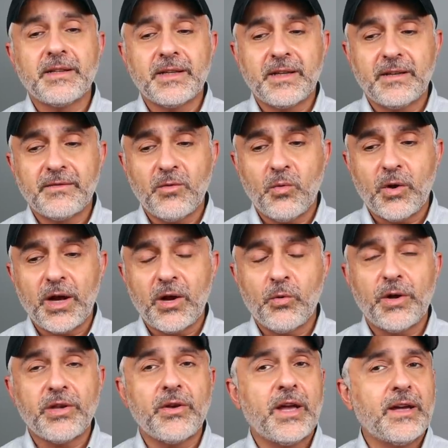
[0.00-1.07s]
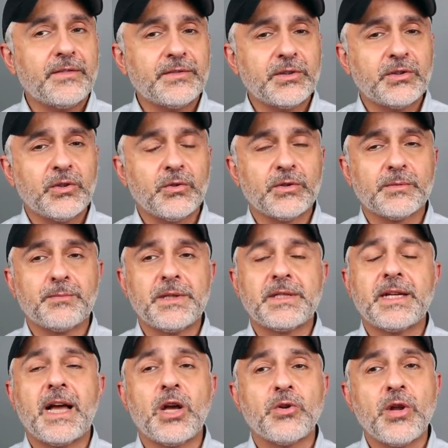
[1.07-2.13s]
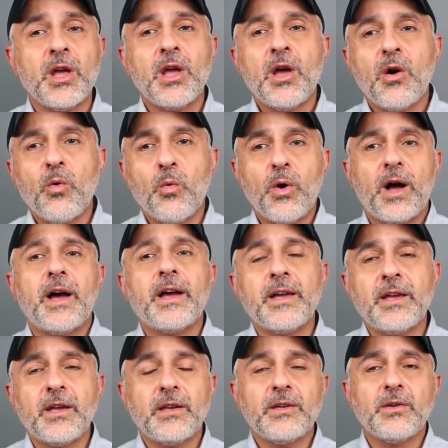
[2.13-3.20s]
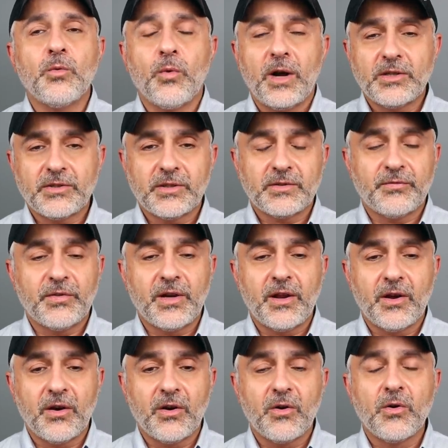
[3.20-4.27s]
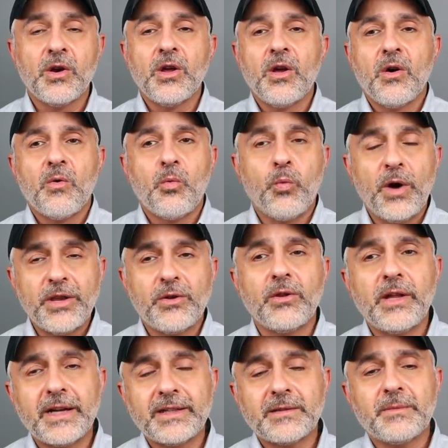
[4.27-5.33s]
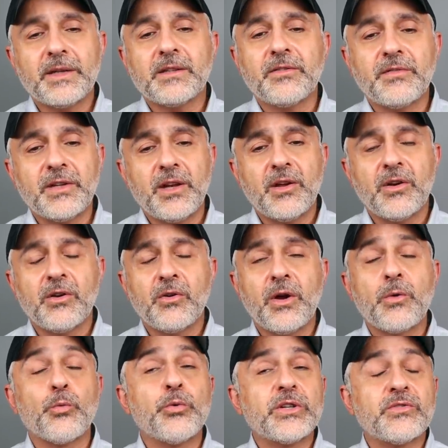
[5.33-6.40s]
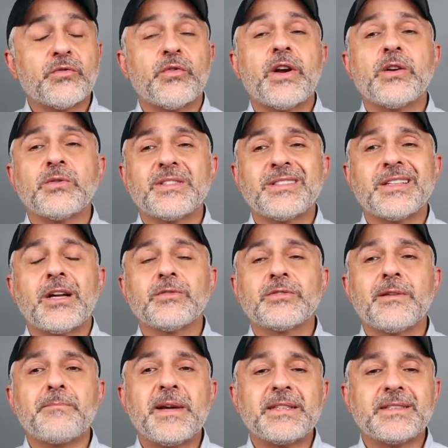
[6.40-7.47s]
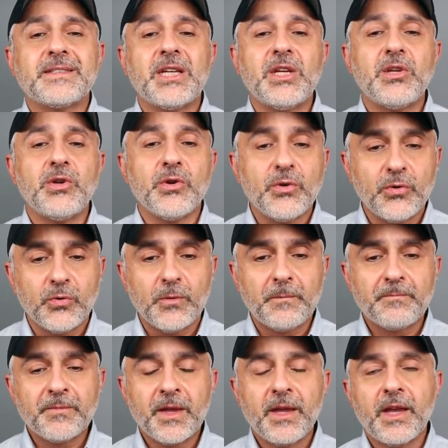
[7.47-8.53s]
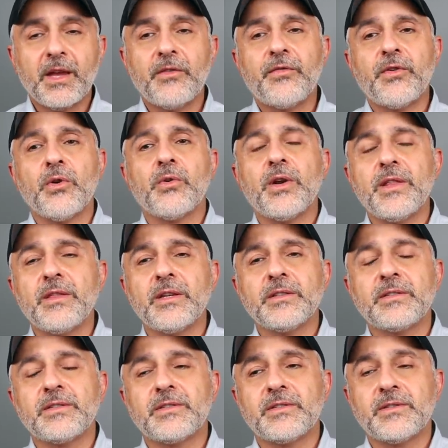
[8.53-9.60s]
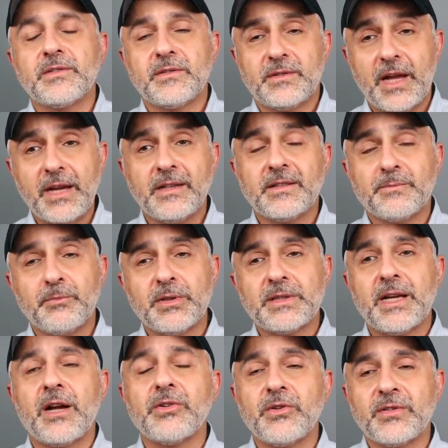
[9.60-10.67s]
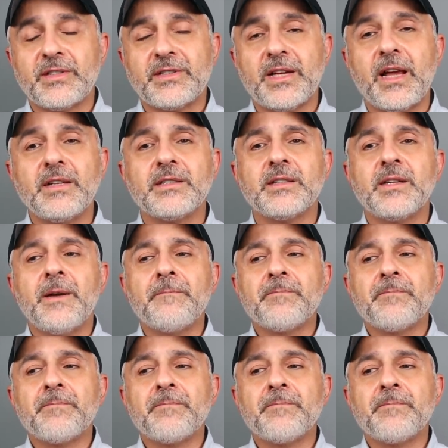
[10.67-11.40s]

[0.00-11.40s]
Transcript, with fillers: in the giveaway, what you have to do is put down why you watched this video, what you liked about the video, and which fragrance sounds the best to you. If you're in the States, put down your state.